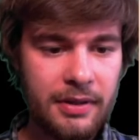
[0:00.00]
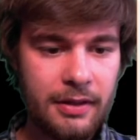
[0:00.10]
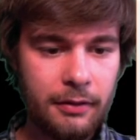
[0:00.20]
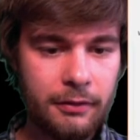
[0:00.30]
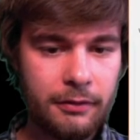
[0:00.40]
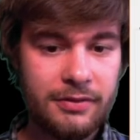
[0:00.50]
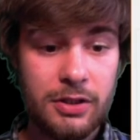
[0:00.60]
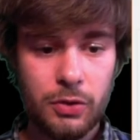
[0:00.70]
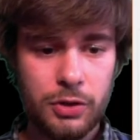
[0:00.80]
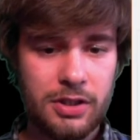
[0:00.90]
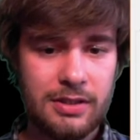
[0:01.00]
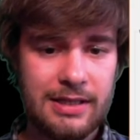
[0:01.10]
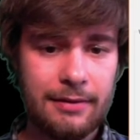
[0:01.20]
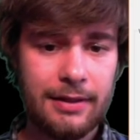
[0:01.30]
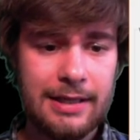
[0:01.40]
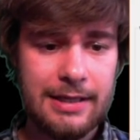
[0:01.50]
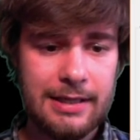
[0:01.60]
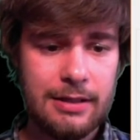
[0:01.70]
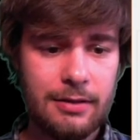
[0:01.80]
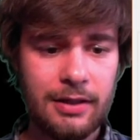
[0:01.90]
bit of distortion down
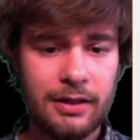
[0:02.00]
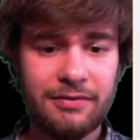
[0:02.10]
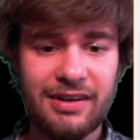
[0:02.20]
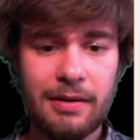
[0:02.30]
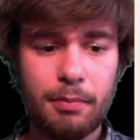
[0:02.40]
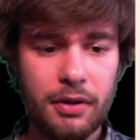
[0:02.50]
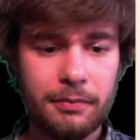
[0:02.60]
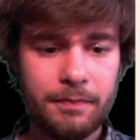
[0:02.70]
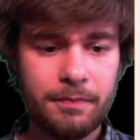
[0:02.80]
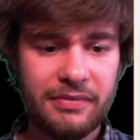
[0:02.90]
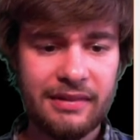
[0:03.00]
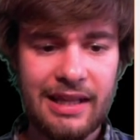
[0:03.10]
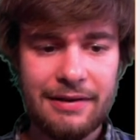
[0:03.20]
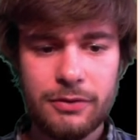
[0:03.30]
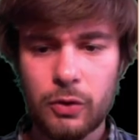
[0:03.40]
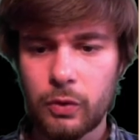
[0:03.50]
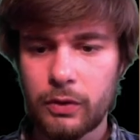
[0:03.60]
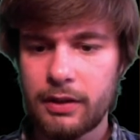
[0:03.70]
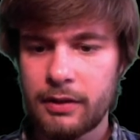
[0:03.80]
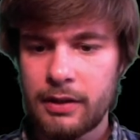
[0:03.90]
here in the very bottom left
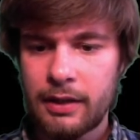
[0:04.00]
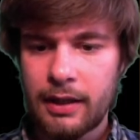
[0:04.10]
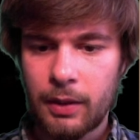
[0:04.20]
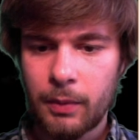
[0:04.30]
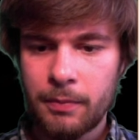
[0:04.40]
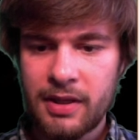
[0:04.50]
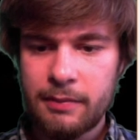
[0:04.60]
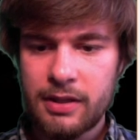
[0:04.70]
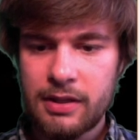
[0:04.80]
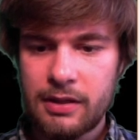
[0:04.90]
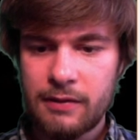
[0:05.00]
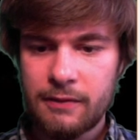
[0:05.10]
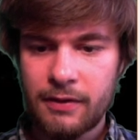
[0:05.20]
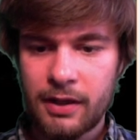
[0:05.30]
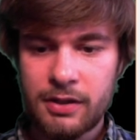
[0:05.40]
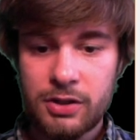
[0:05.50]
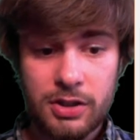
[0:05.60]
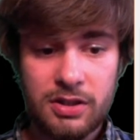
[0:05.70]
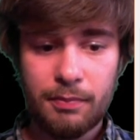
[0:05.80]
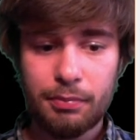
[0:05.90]
corner maybe if I
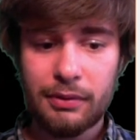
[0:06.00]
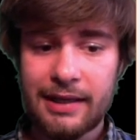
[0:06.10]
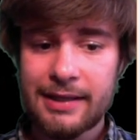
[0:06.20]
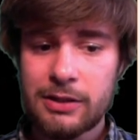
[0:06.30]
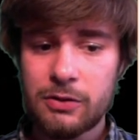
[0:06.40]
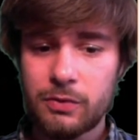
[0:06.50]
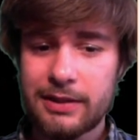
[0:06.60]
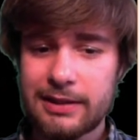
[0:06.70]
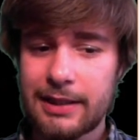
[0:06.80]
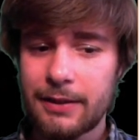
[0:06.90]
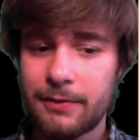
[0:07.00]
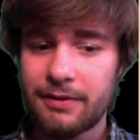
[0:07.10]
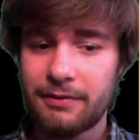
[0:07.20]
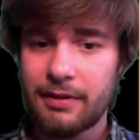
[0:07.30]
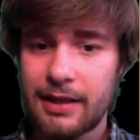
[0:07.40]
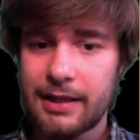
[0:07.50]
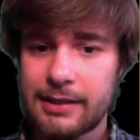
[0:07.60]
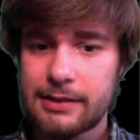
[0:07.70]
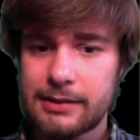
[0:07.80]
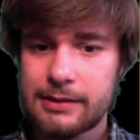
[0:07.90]
adjust the blend, we can get rid of
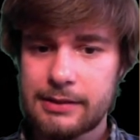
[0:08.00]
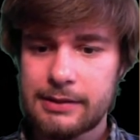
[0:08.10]
that.